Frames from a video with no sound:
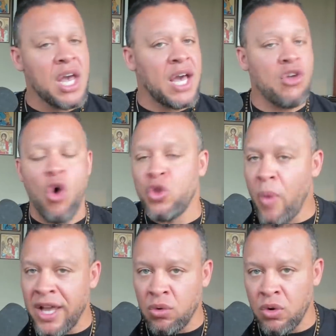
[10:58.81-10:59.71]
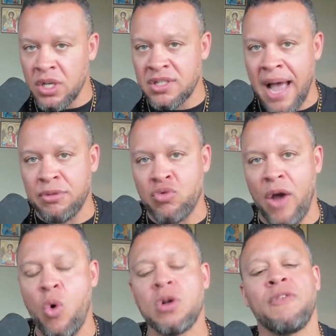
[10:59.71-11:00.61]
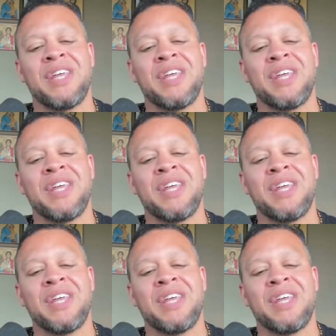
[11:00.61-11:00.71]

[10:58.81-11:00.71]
And the only way to reestablish right order of